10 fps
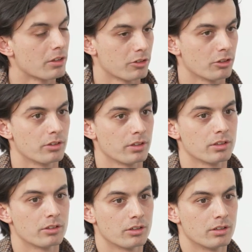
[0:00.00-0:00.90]
So you
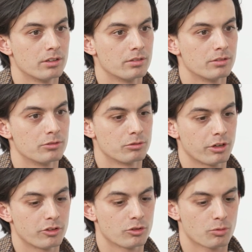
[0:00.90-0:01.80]
think the
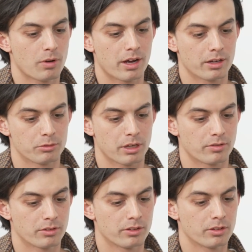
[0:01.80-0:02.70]
reasons why we
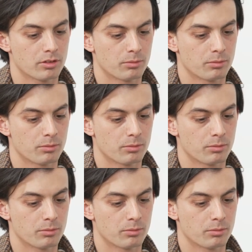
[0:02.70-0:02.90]
haven't seen so